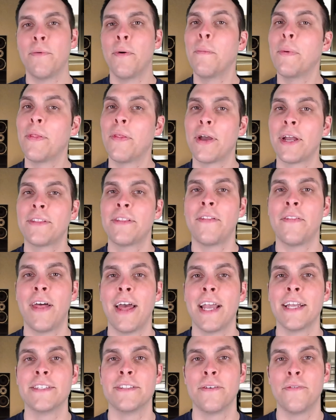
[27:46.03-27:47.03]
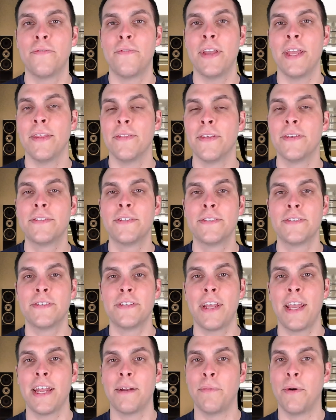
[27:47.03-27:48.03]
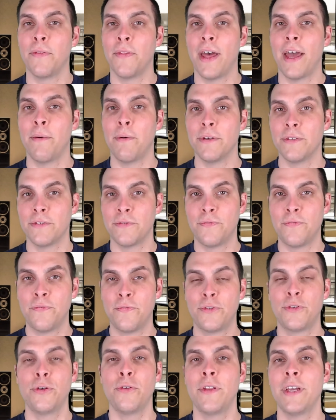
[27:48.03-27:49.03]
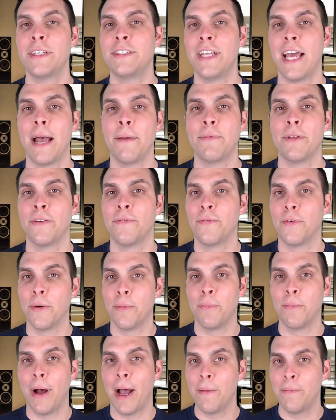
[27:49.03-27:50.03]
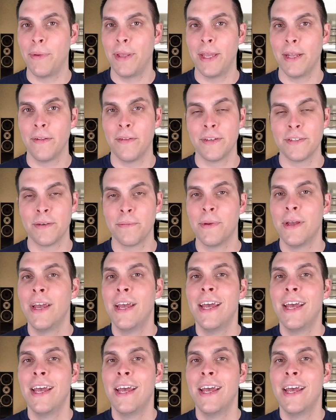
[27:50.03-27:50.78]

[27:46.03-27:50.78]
when we look at the legs and the feet, this is an animal that was truly adapted for bipedalism.